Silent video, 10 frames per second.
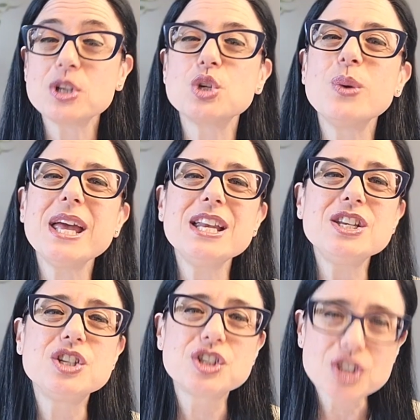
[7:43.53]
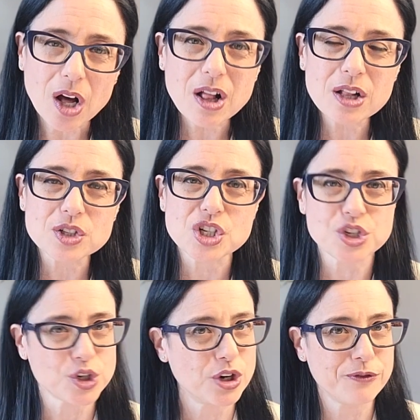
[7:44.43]
to indulge in
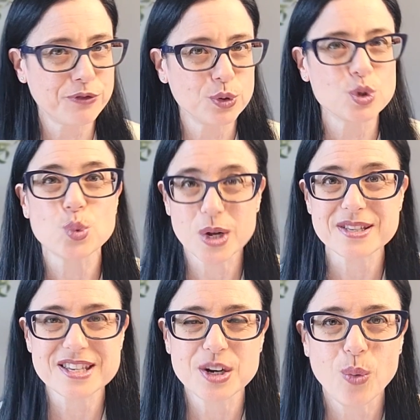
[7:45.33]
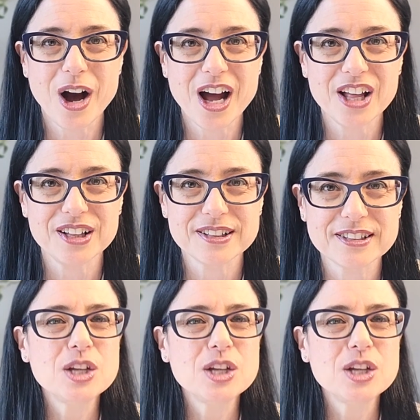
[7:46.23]
certain foods once in a while.